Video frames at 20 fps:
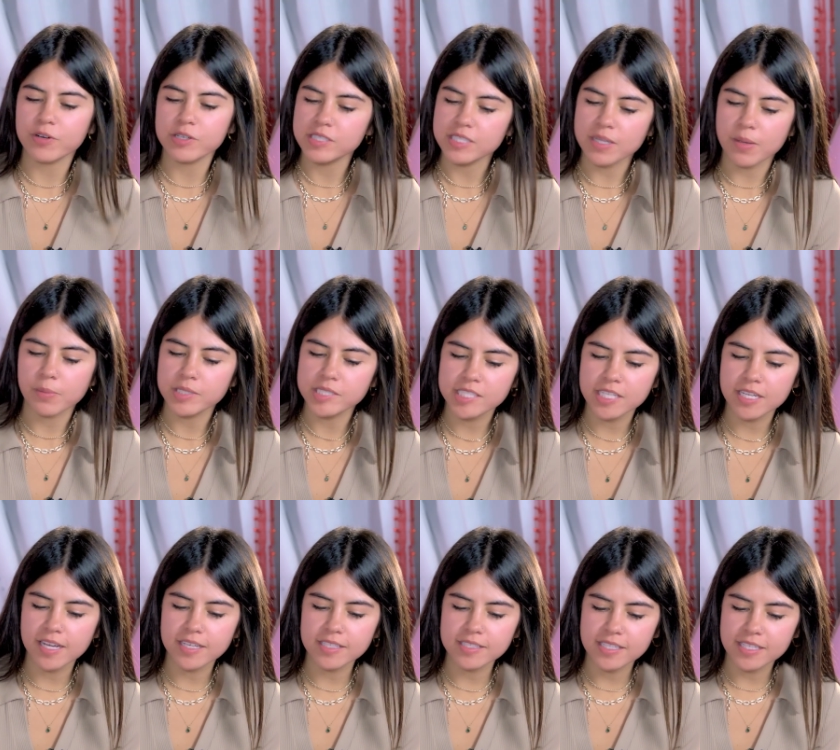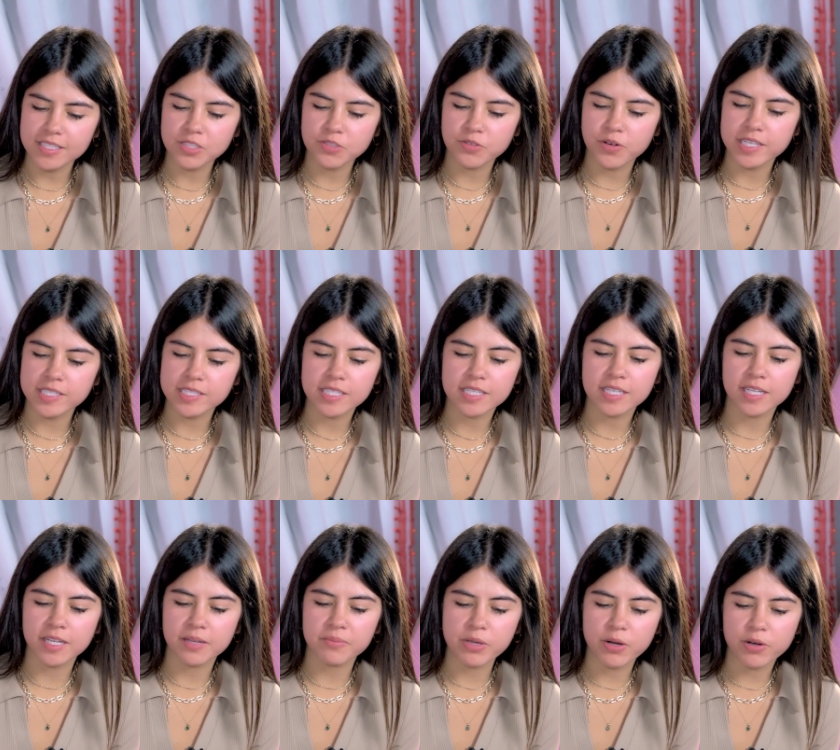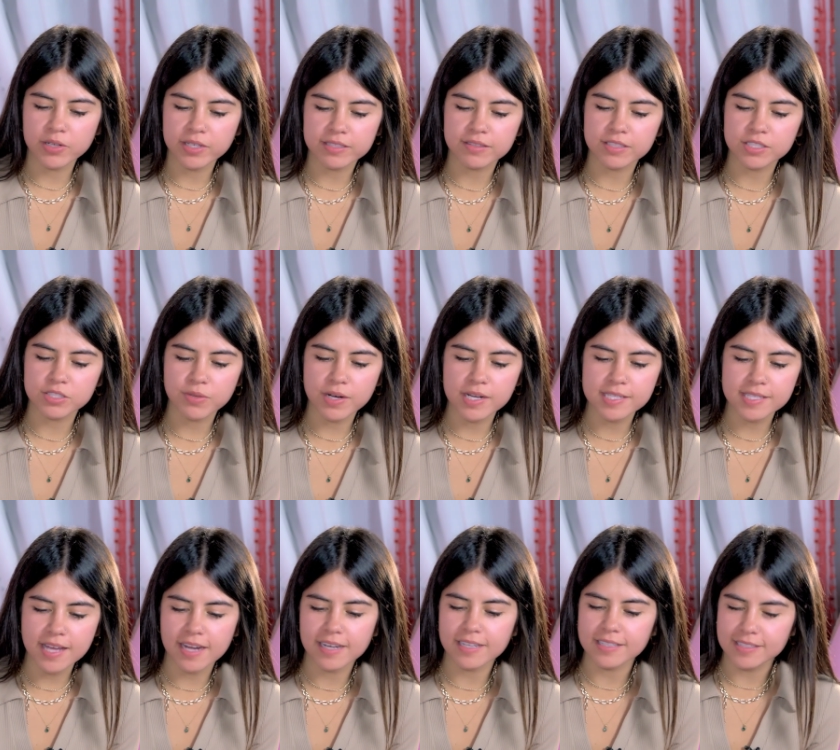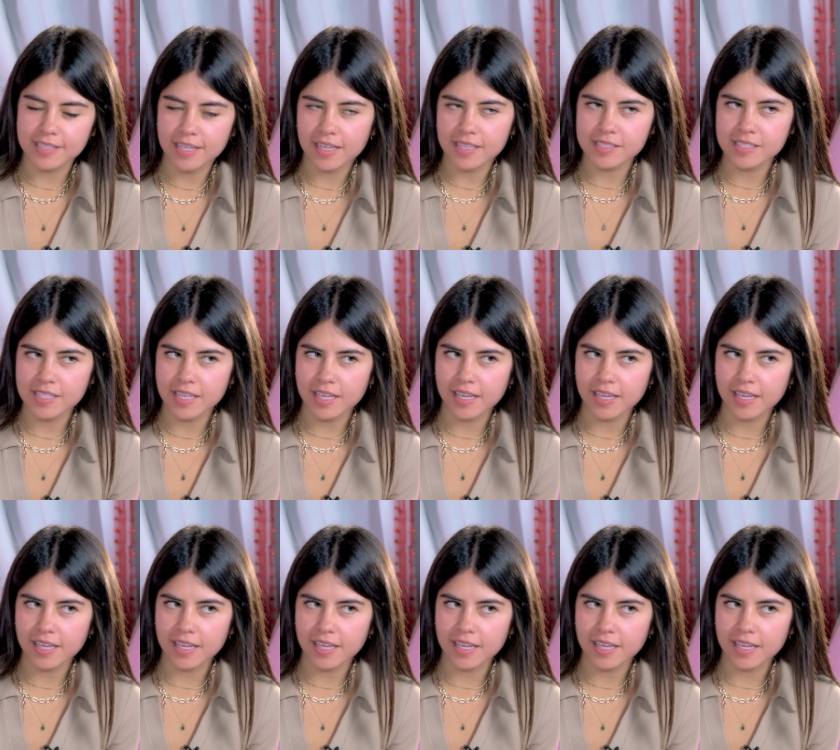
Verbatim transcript: for some reason, I taste rice in Colombia or like this rice, and it tastes